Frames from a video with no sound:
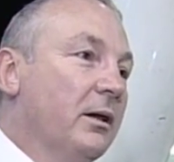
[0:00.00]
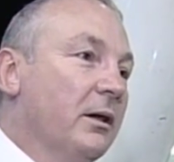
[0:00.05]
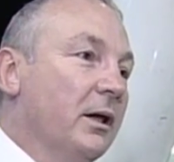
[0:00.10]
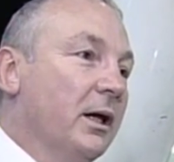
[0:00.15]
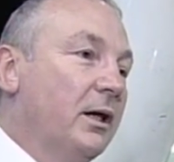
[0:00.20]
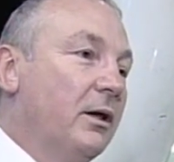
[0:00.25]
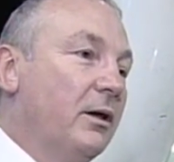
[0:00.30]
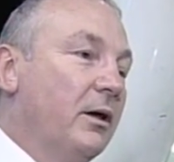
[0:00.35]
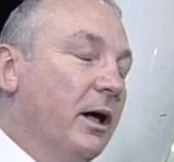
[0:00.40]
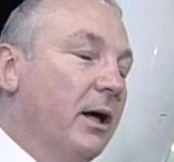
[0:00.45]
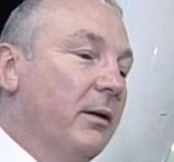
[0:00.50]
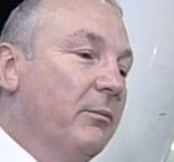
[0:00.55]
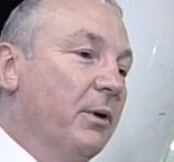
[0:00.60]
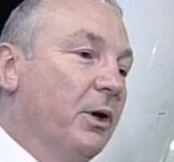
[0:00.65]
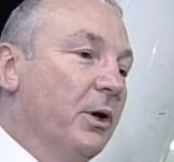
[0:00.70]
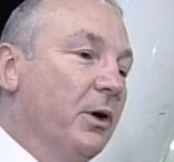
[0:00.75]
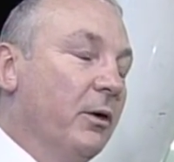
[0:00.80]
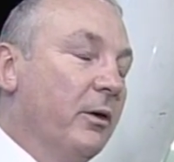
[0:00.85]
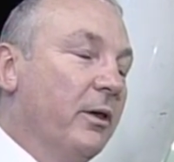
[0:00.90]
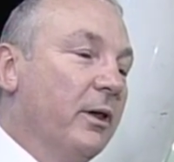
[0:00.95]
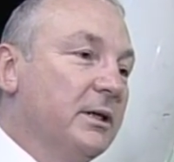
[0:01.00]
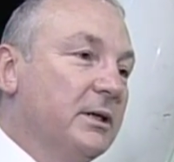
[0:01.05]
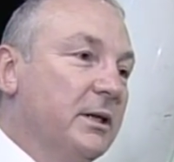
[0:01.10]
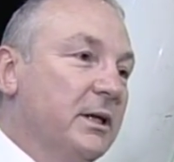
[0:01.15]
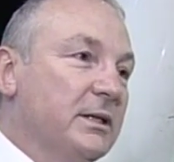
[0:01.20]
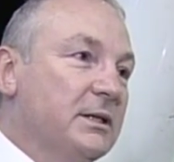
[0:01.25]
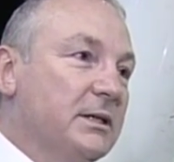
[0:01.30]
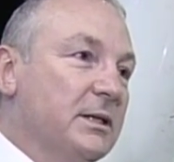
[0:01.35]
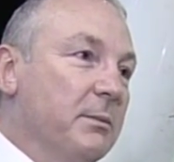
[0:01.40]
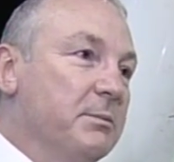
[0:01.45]
that
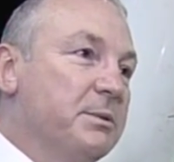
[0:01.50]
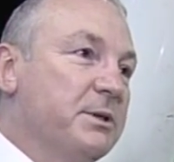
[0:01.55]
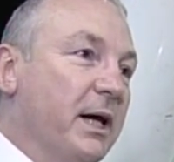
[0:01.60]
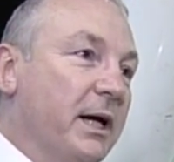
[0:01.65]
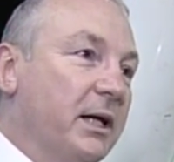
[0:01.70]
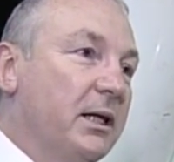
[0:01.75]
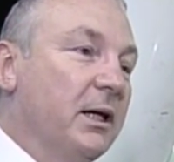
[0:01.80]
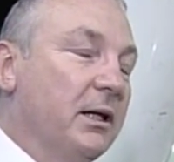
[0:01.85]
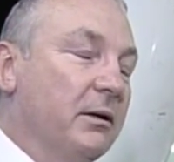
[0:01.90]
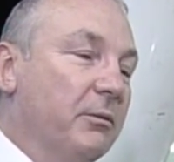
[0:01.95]
this subsector